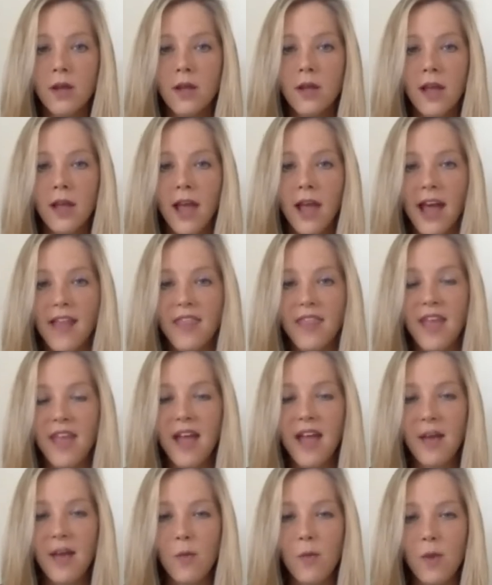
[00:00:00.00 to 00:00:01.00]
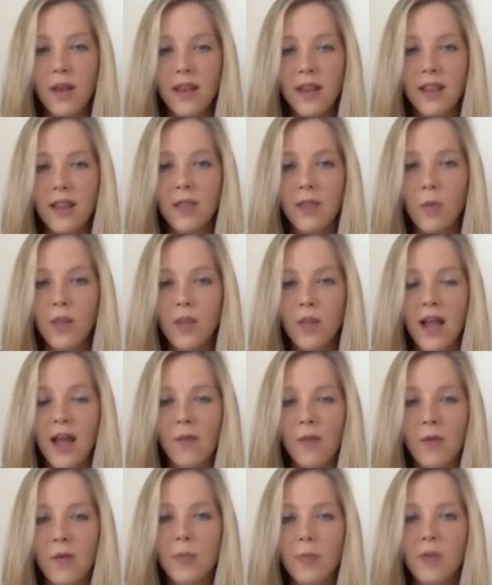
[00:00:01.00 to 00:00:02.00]
And then when that
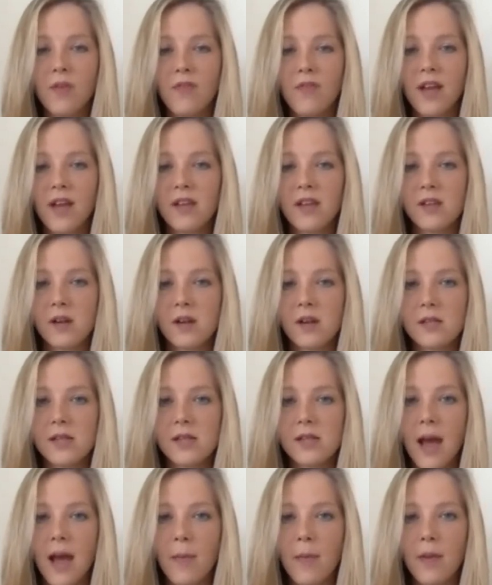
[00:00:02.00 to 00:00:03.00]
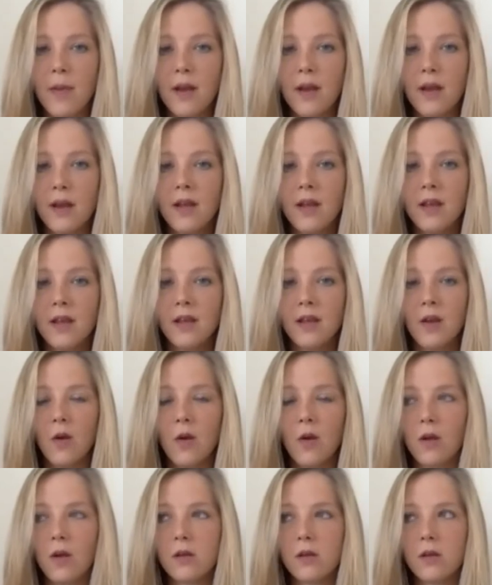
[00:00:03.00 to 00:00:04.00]
ripple effect starts to happen, you know,
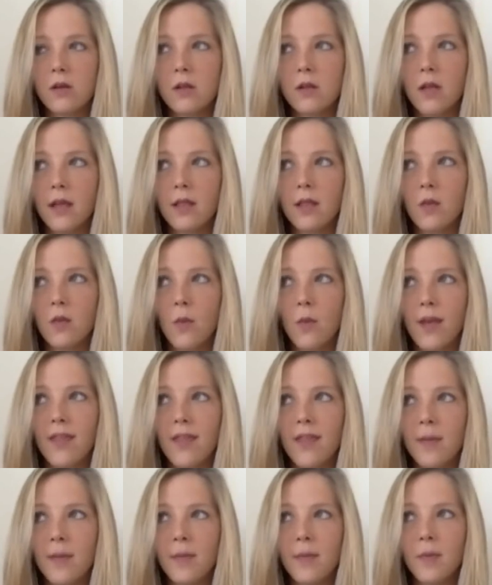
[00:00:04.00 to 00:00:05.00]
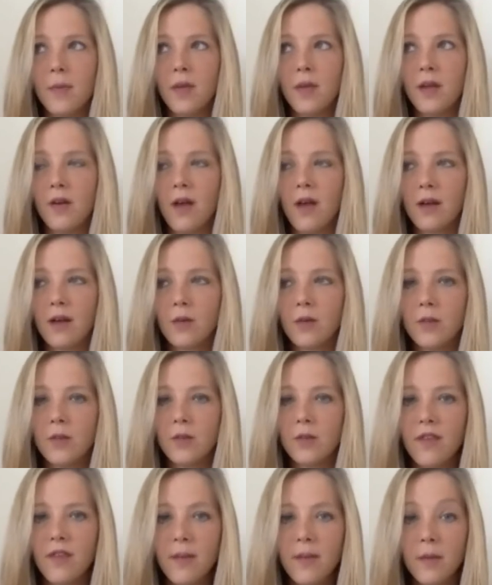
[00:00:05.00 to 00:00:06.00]
like the way that people interact with their
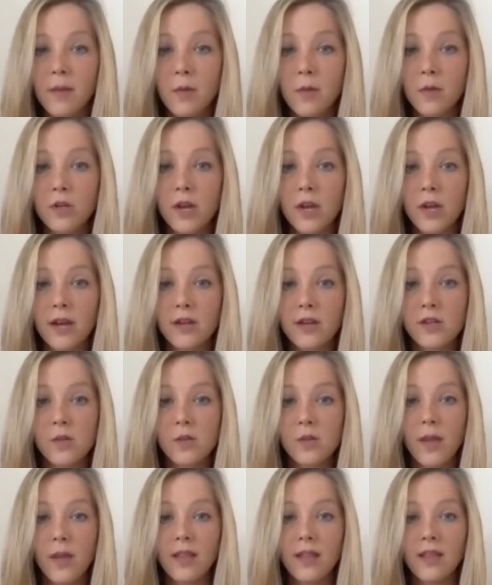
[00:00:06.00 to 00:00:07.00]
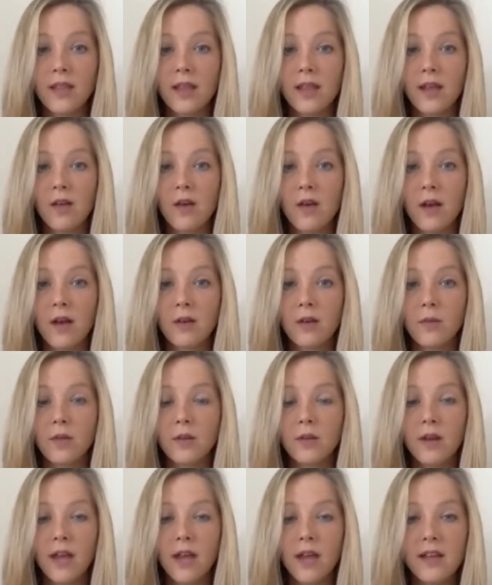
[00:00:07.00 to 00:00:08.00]
family will change, the way that they interact with their
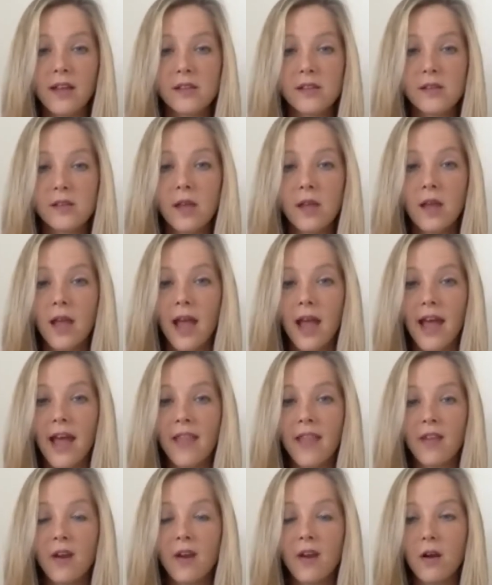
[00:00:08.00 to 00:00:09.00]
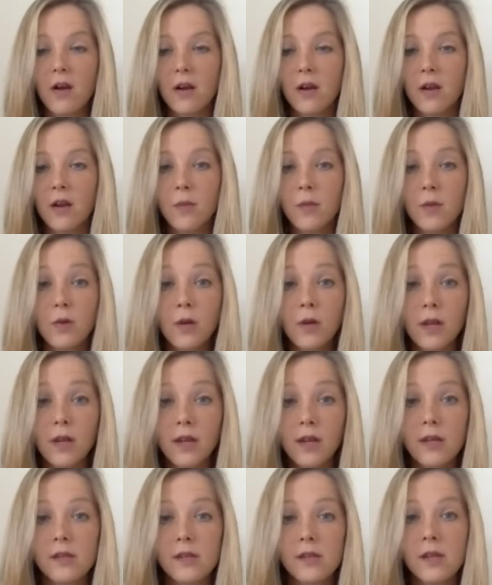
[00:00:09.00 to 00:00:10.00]
kids and their
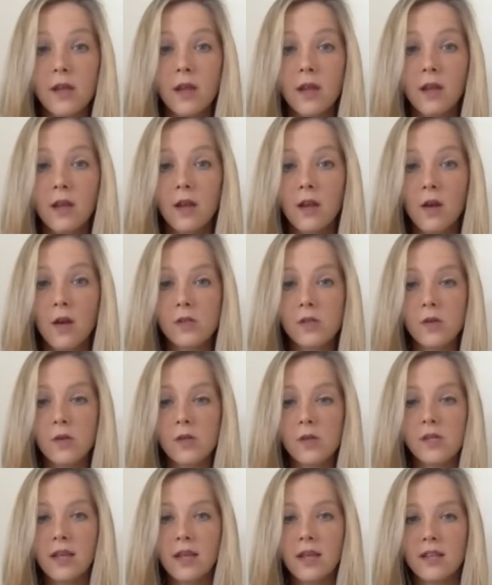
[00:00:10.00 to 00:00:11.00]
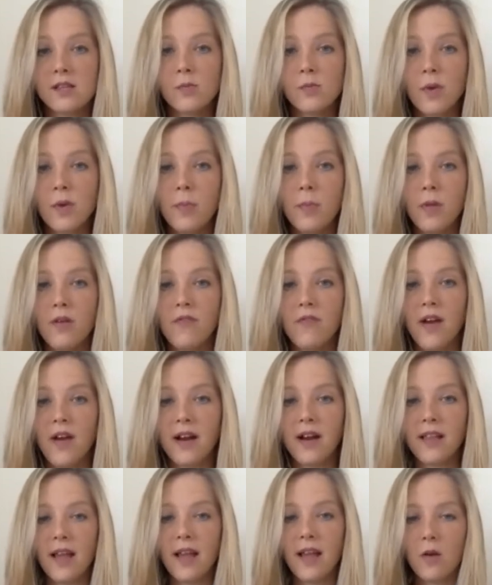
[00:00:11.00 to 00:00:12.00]
communities, you know, and so it's like this ripple effect
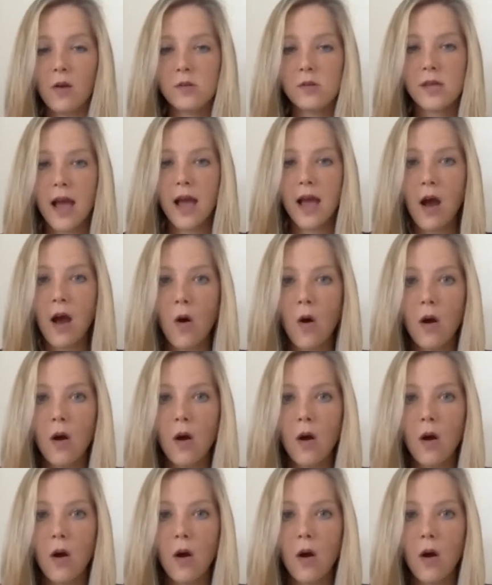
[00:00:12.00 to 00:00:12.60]
that goes out.